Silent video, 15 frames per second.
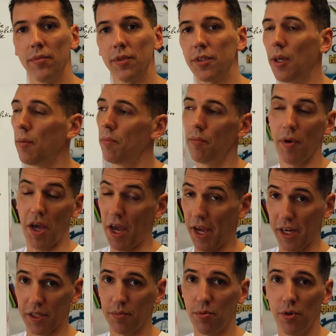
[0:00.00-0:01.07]
Some
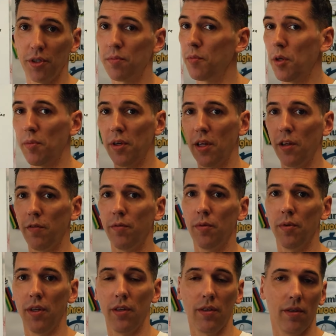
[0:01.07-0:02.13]
experts maybe even
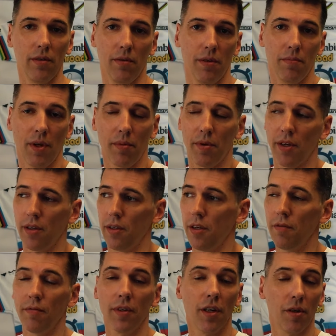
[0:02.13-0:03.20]

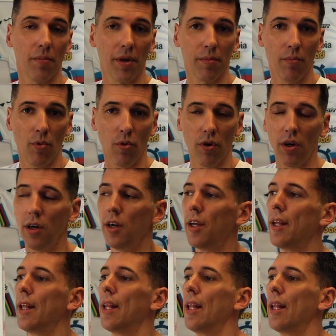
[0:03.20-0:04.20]
a little bit more.